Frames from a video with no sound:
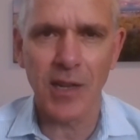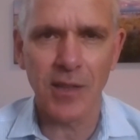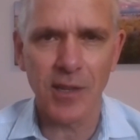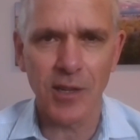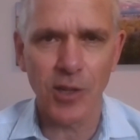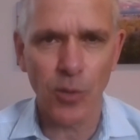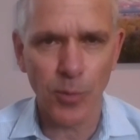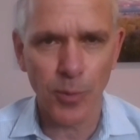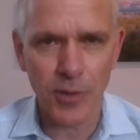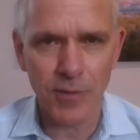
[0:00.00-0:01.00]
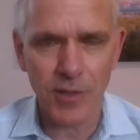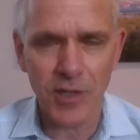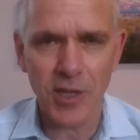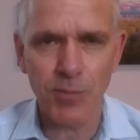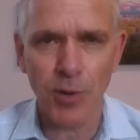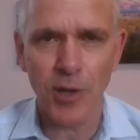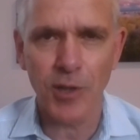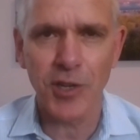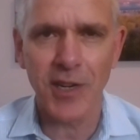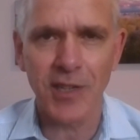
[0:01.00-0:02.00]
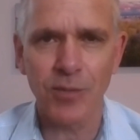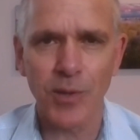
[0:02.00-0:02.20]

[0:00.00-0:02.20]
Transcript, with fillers: in the Global Burden of Disease Project